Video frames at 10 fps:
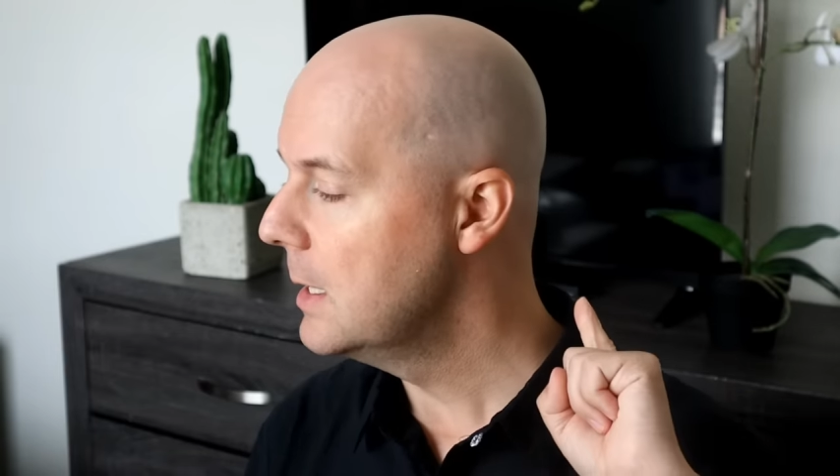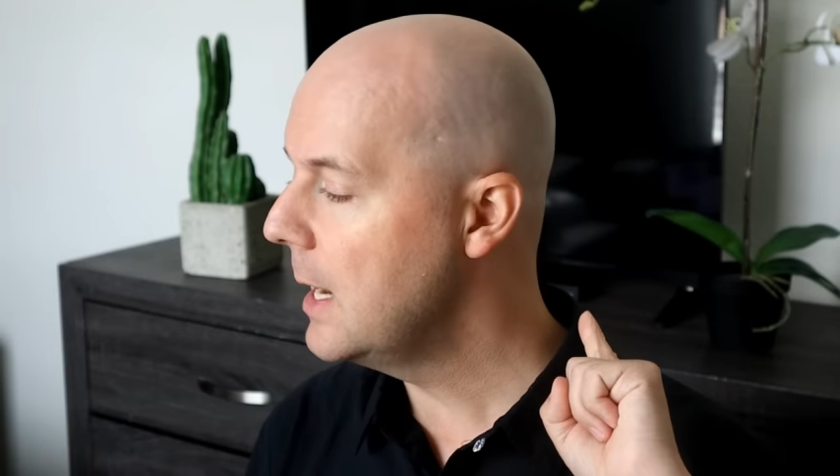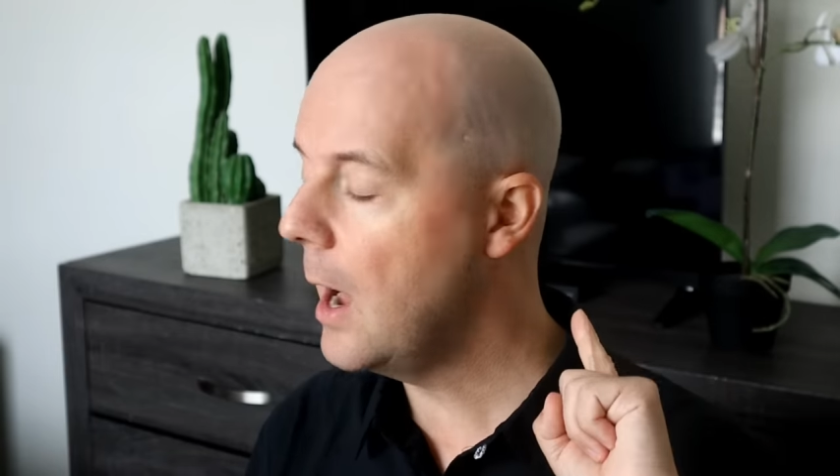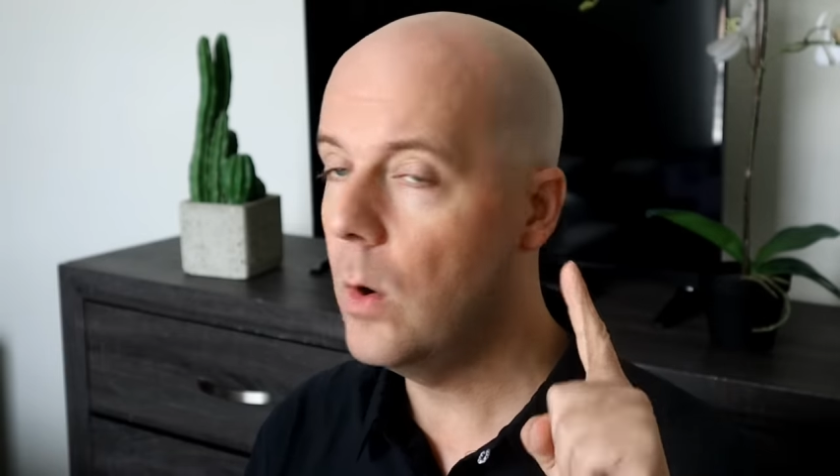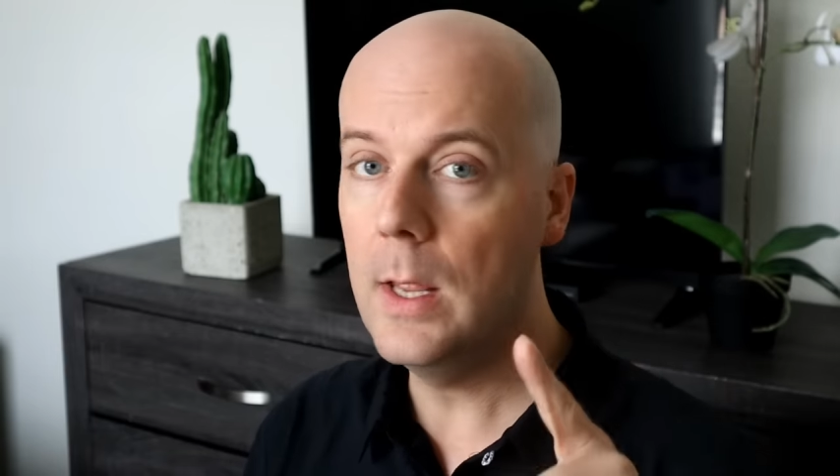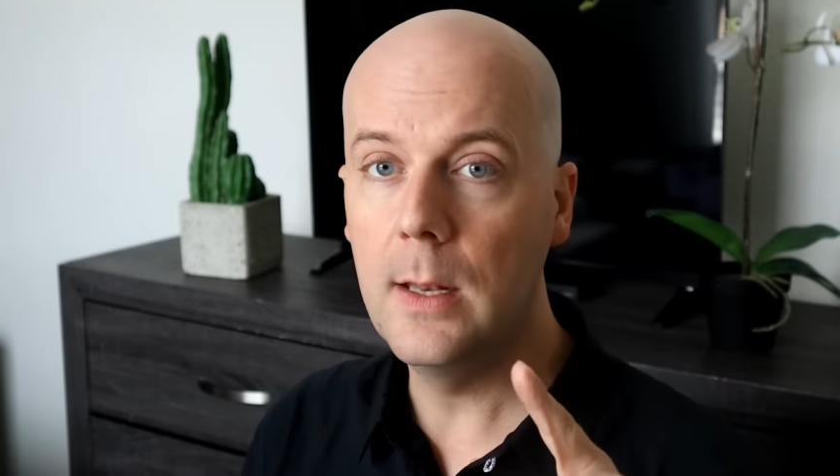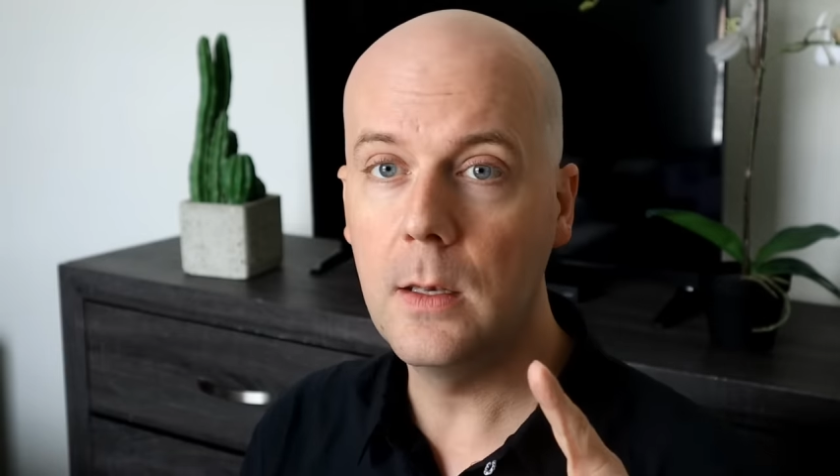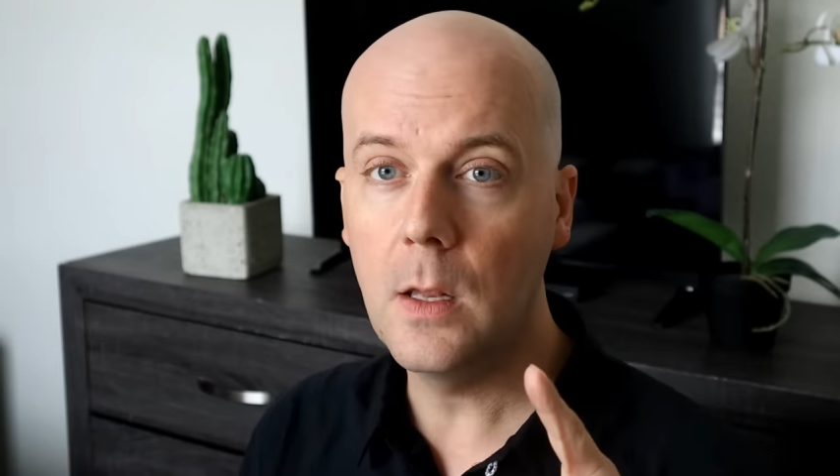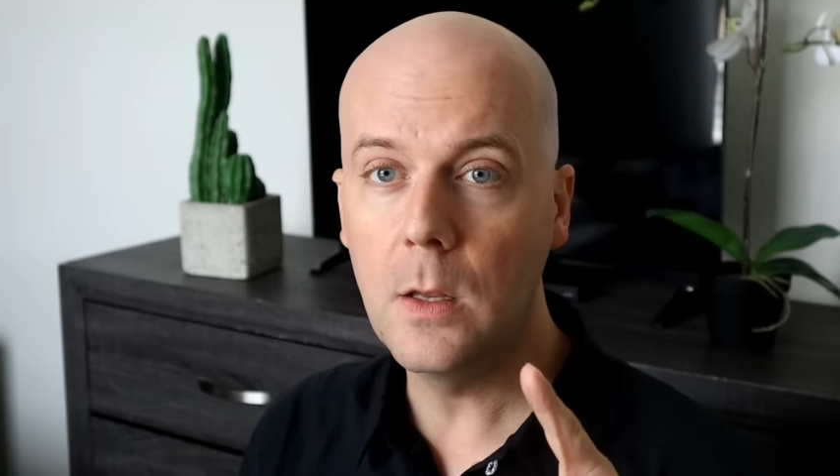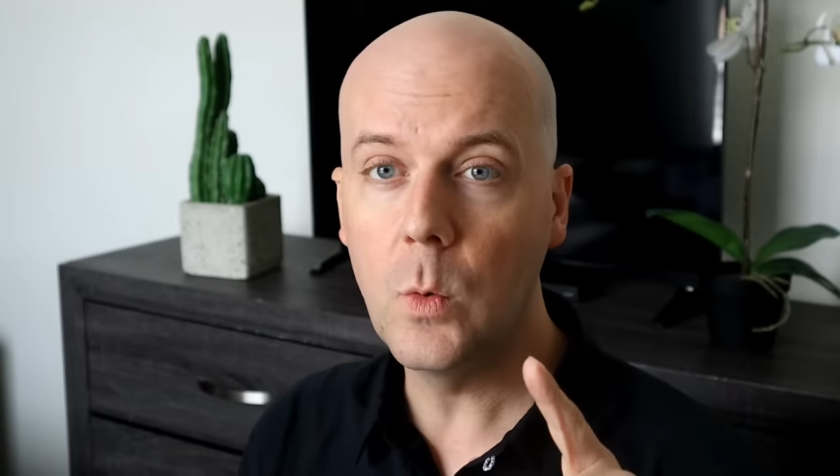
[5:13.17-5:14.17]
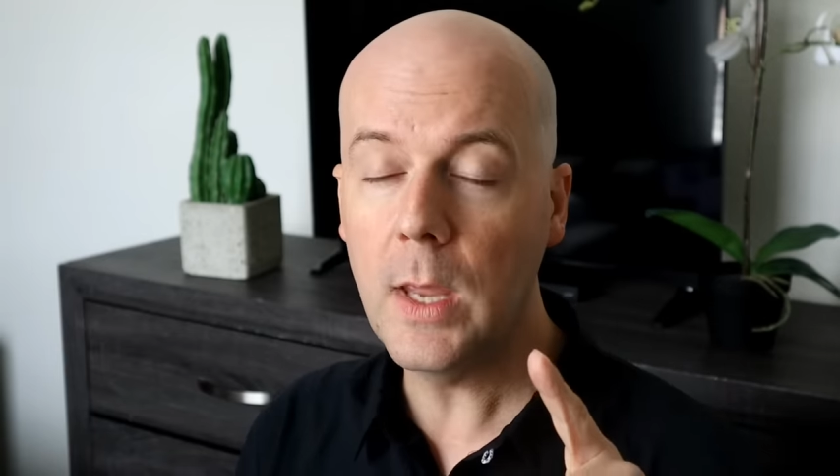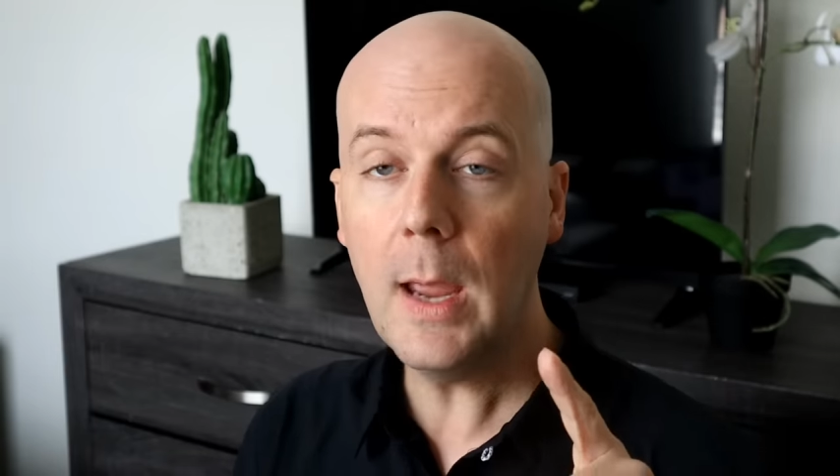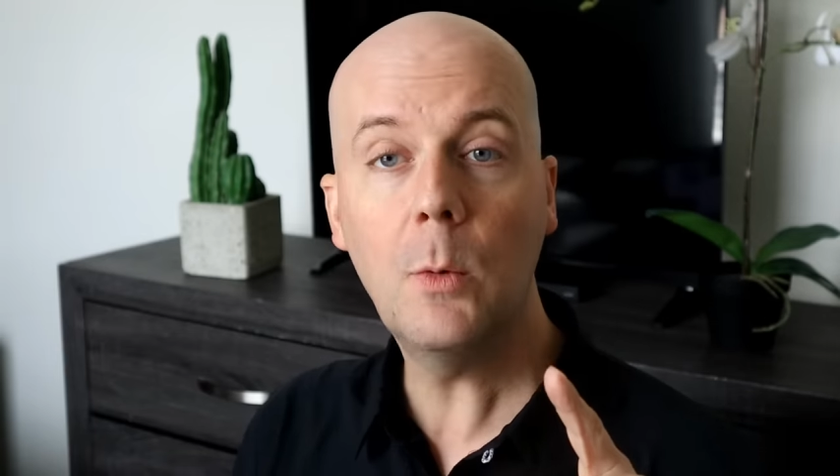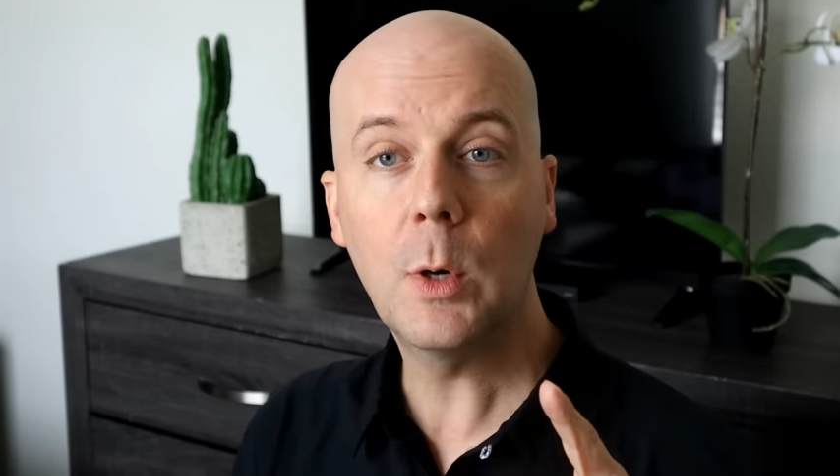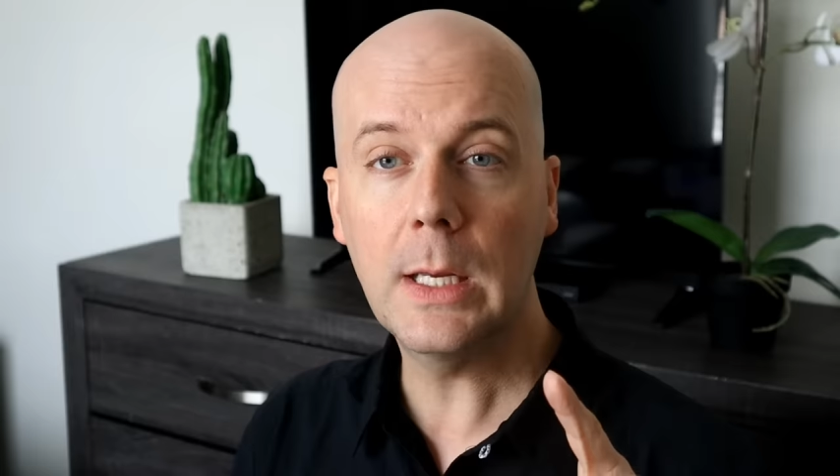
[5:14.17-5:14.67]
Now in the UK,
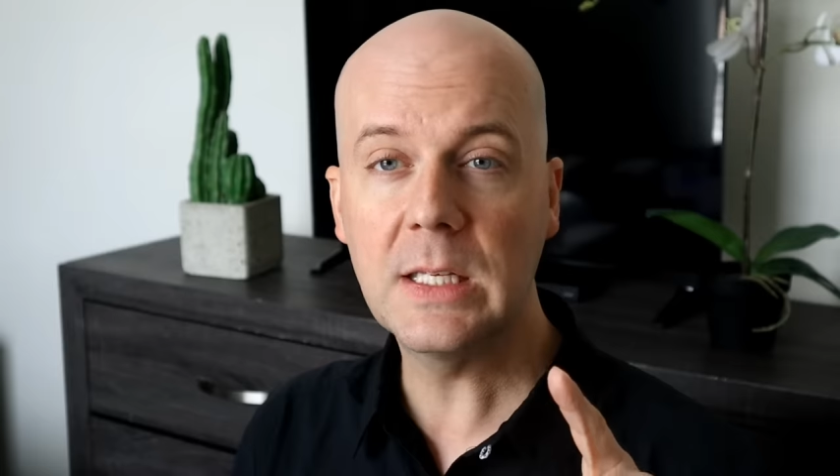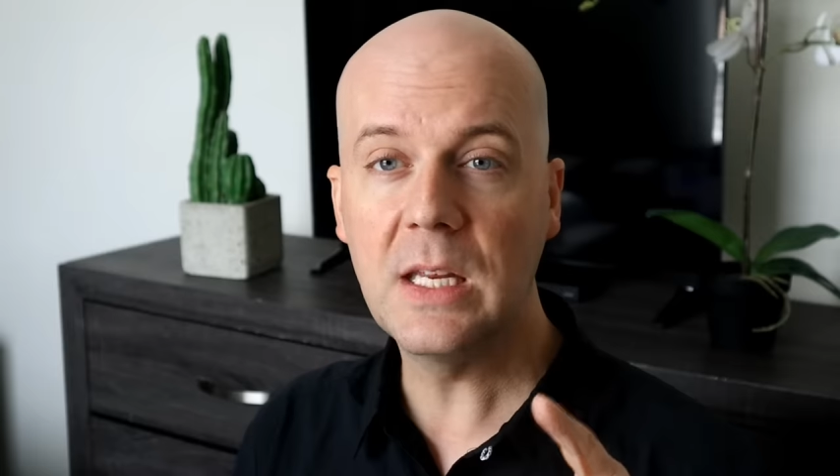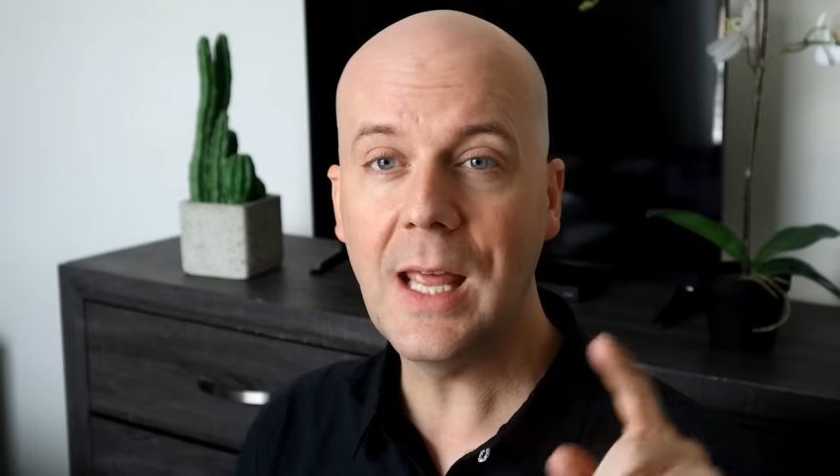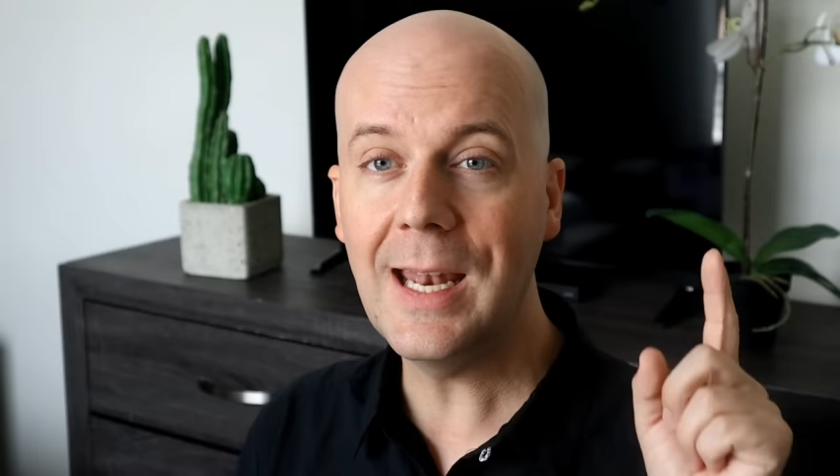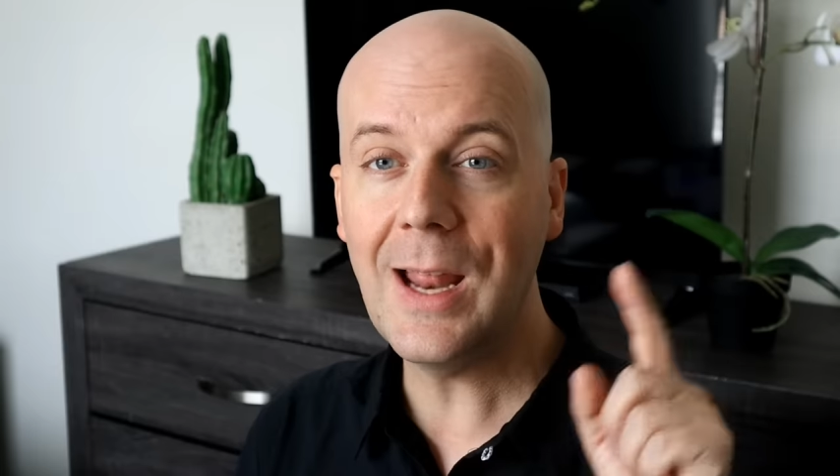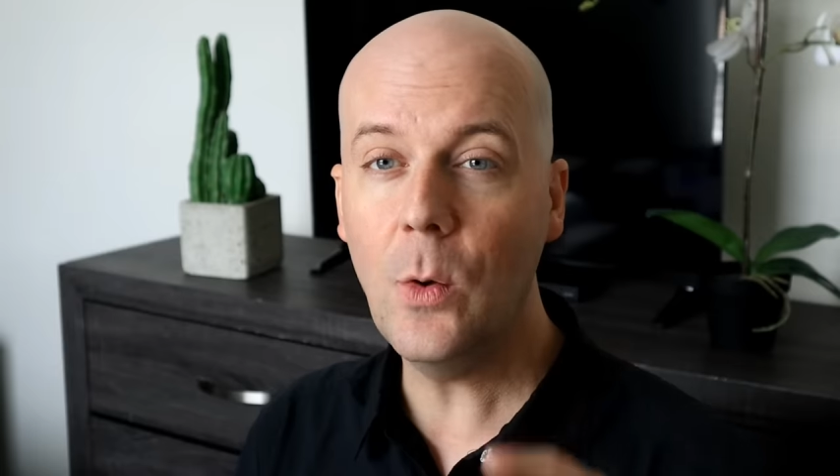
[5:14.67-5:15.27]
we're seeing that.